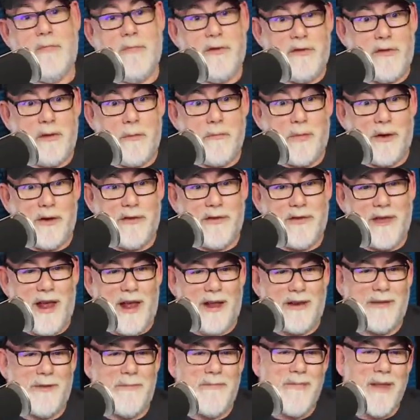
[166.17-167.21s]
Simple as
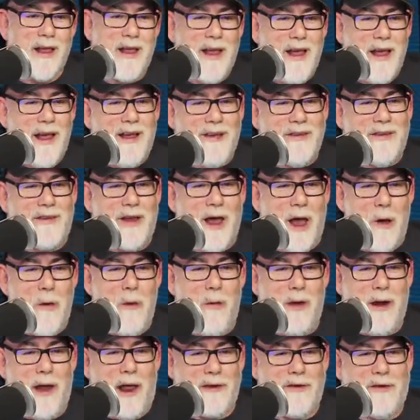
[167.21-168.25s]
that. So
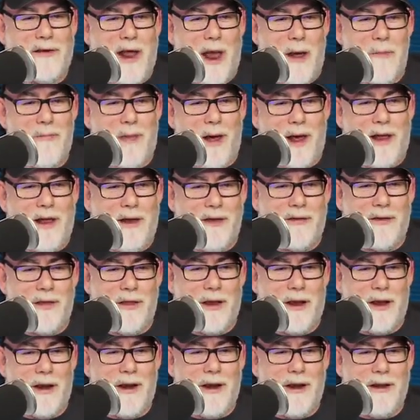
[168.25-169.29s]
let's get back into
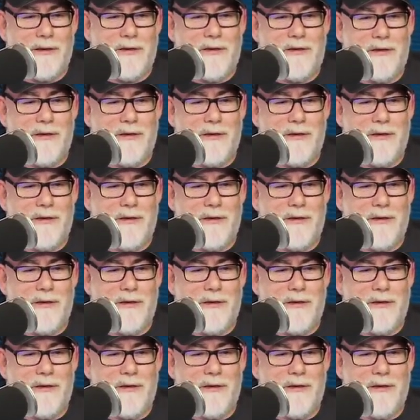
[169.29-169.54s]
the Linux